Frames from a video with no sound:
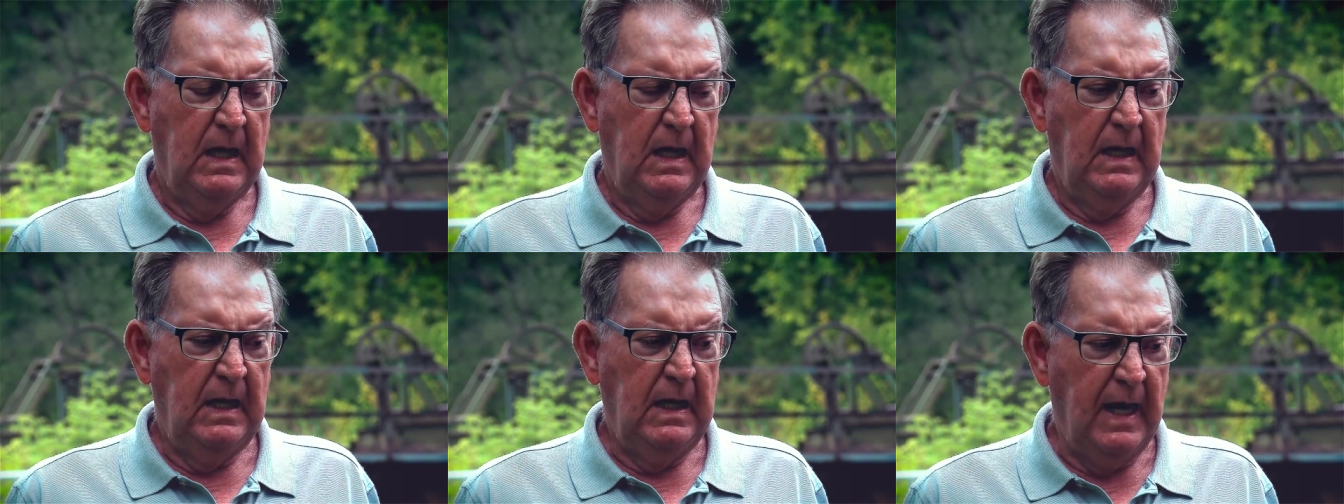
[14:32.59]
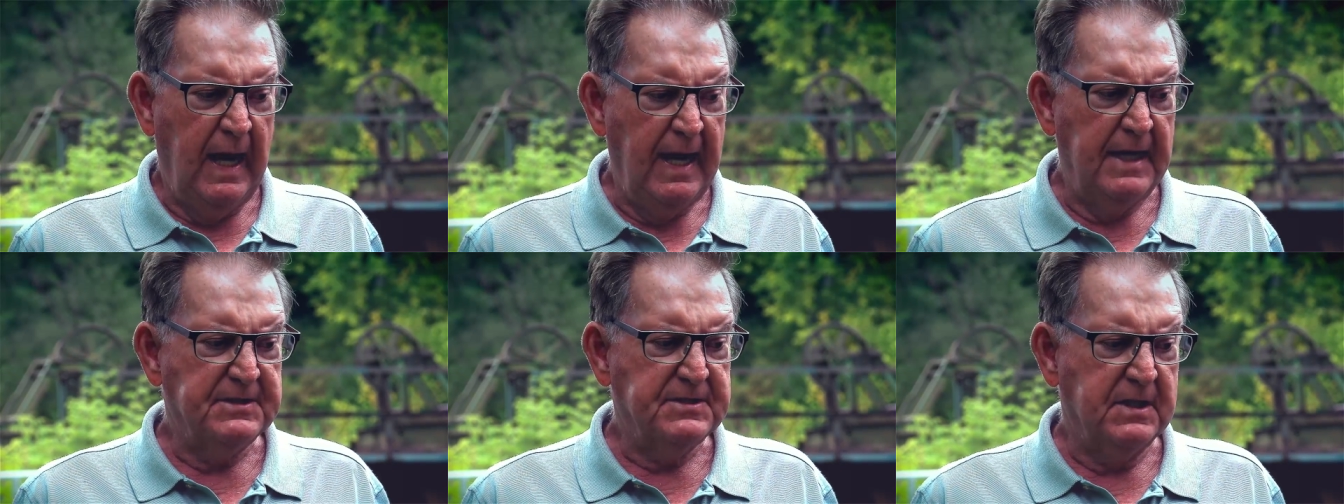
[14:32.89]
He
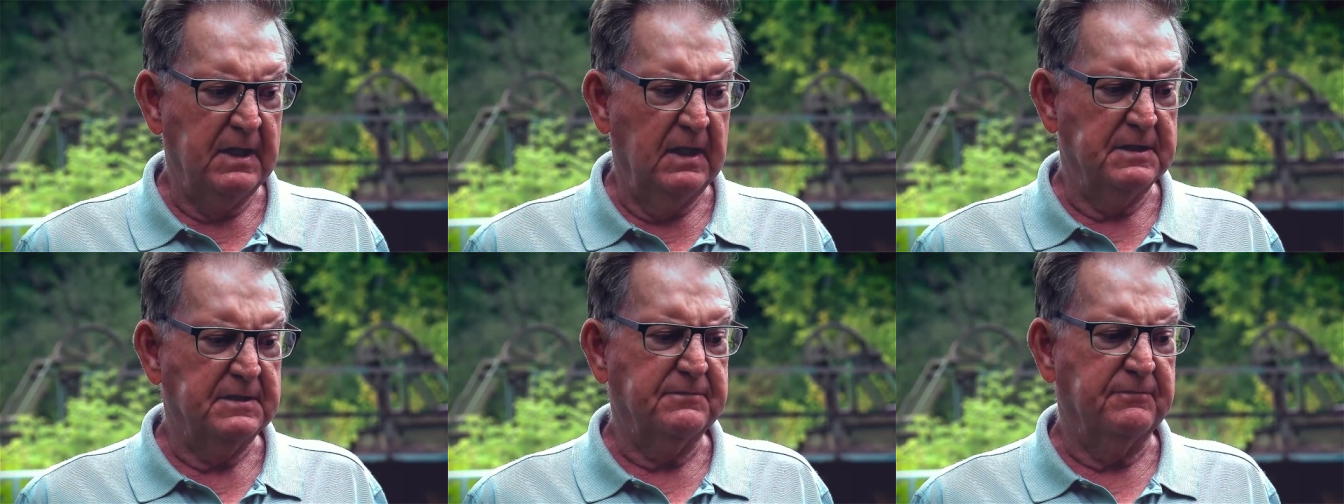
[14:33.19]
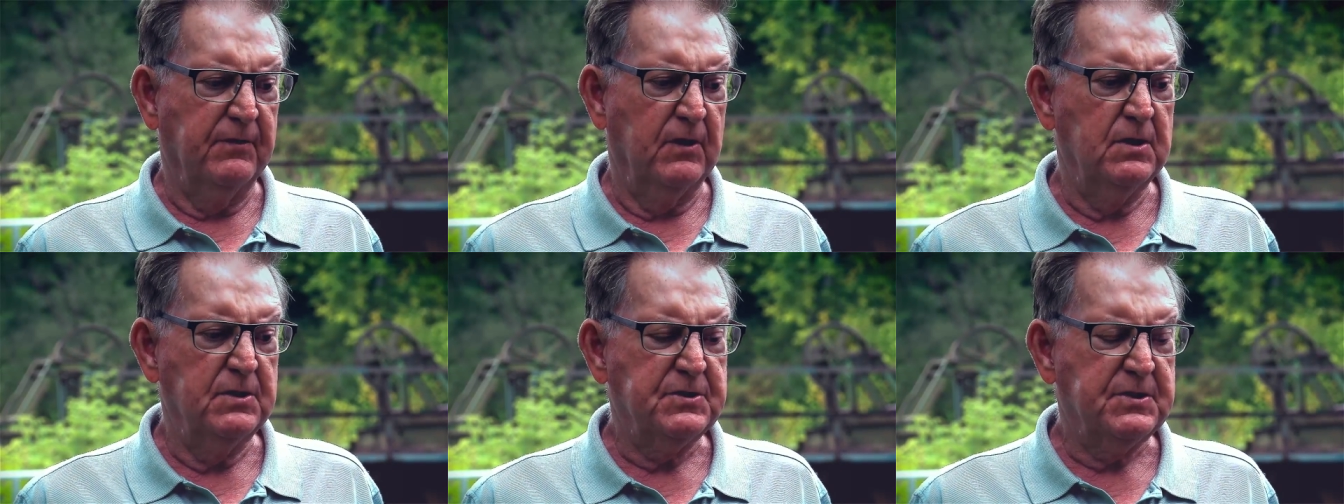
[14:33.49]
asked us
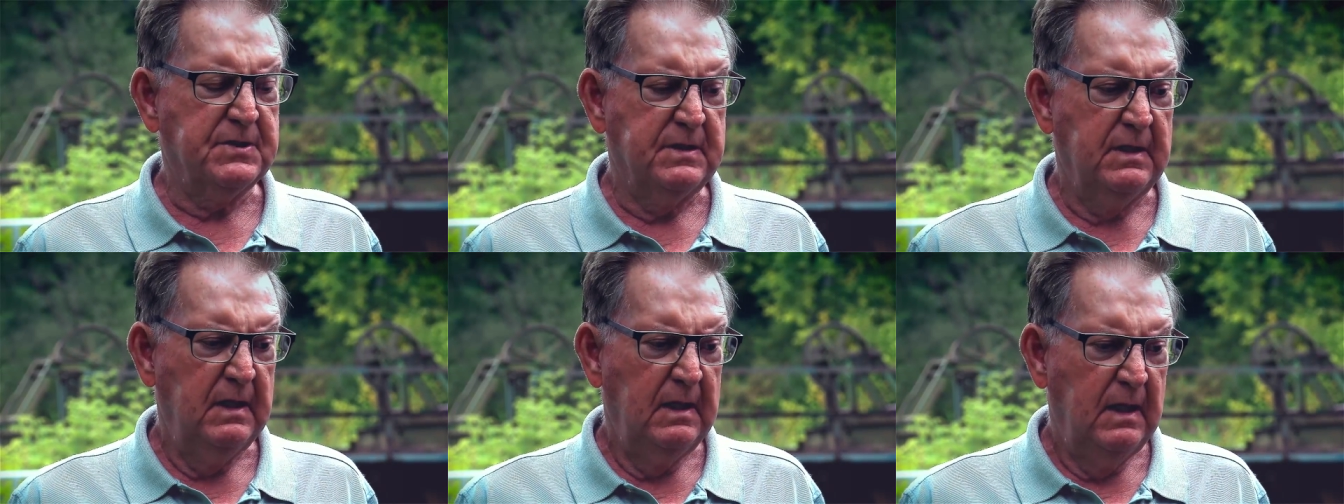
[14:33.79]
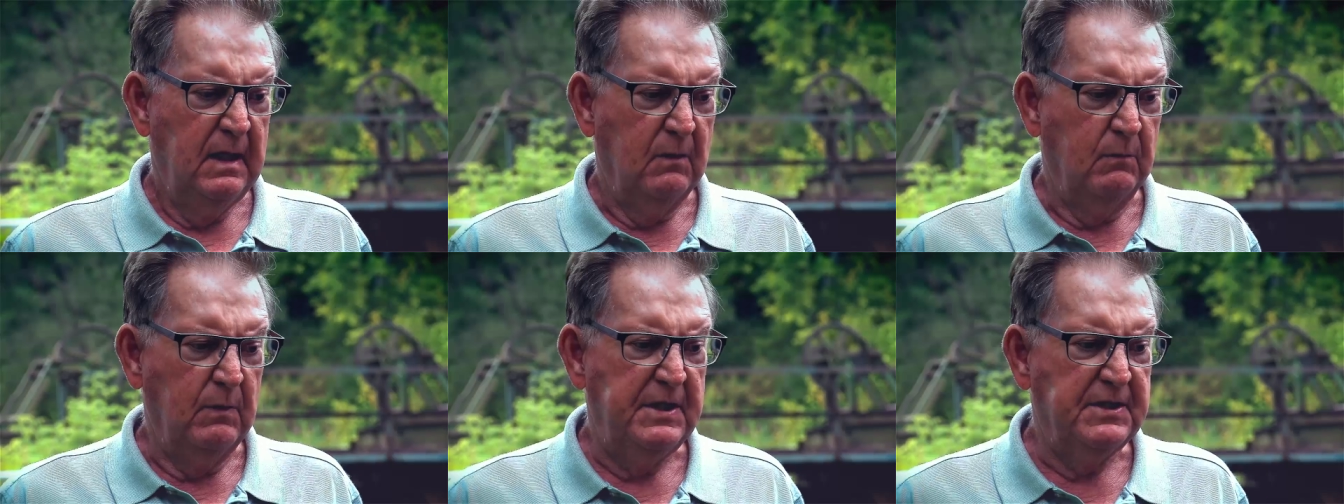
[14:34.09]
first.
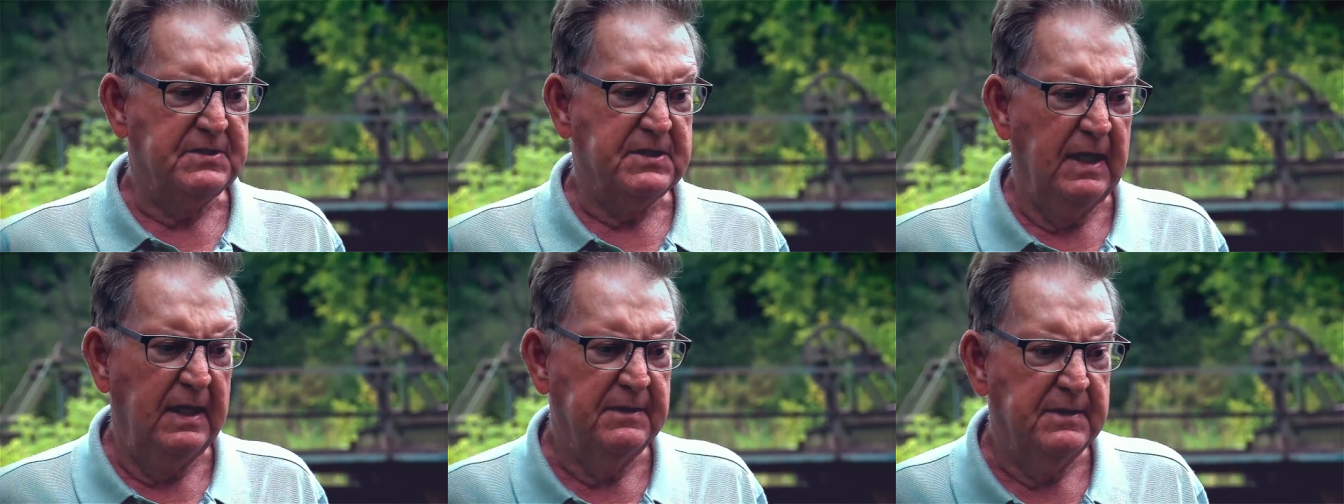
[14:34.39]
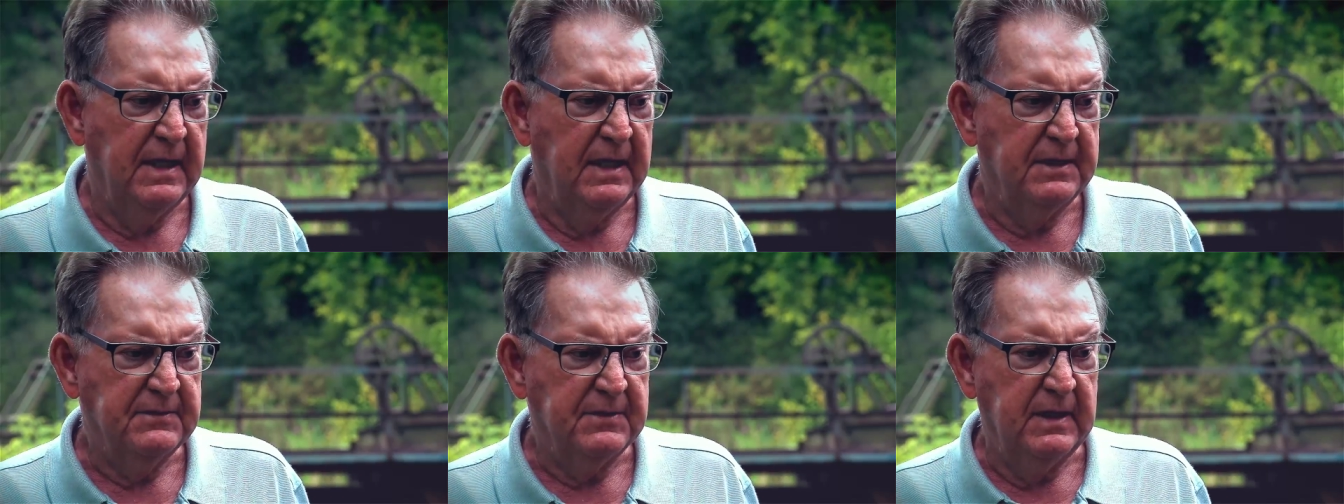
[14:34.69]
We
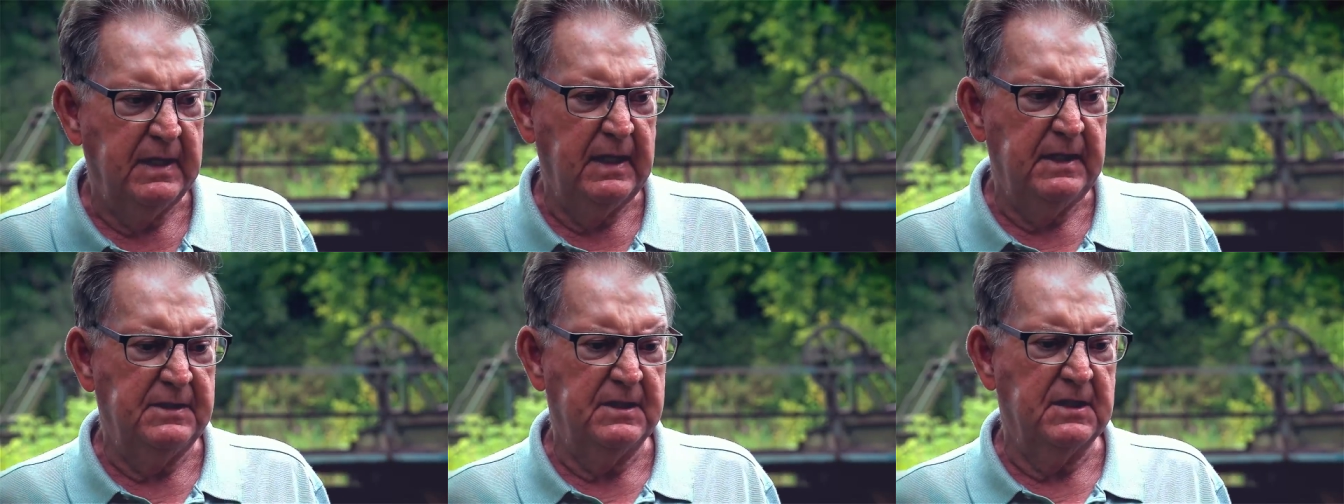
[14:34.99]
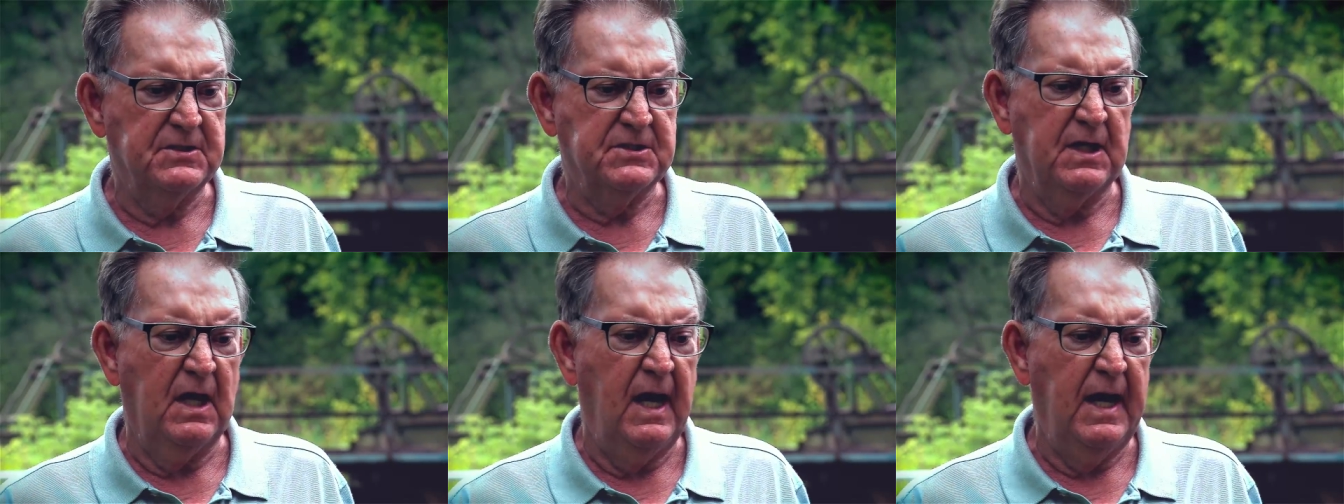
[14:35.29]
said that the
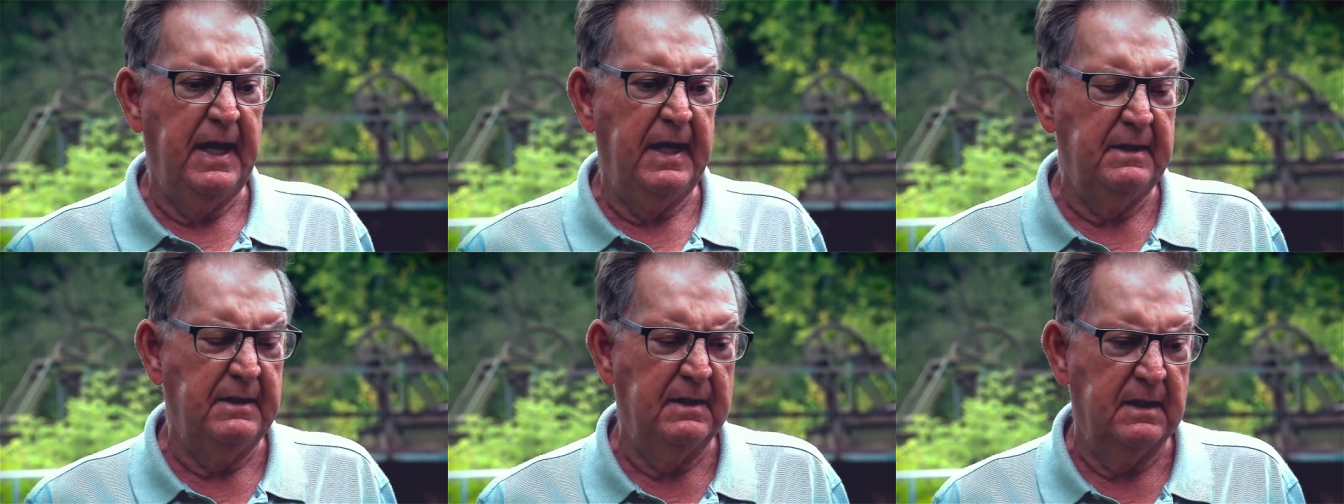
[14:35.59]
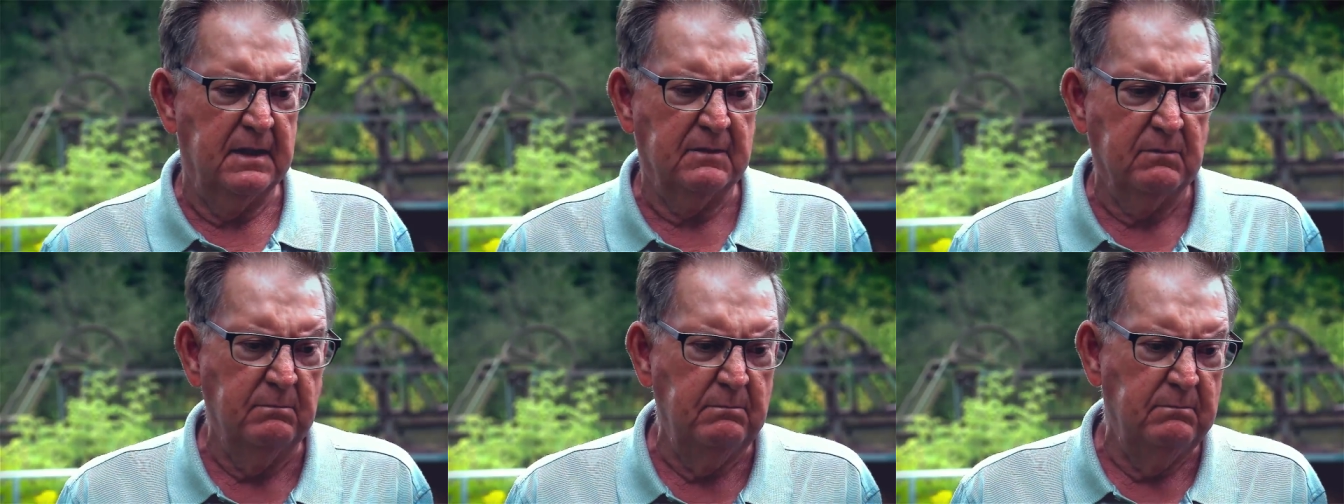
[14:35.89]
design
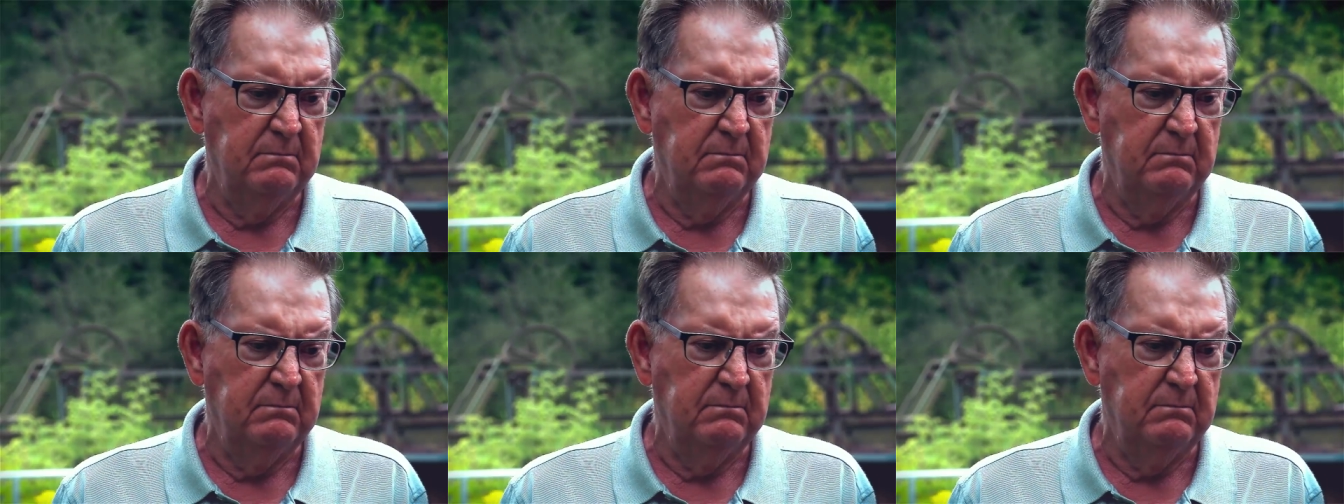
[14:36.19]
that